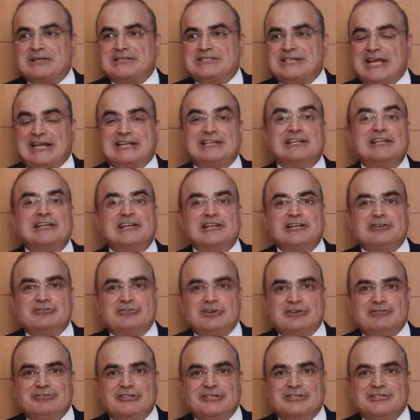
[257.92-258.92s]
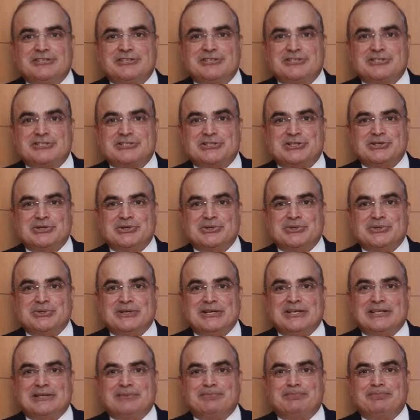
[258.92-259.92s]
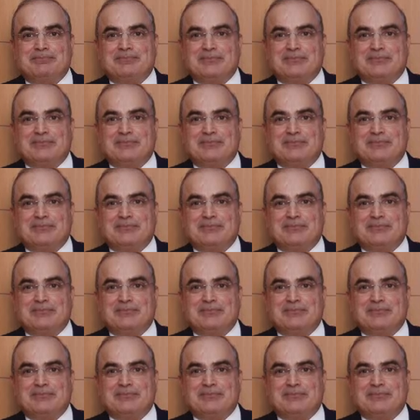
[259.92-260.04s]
technically driven, so it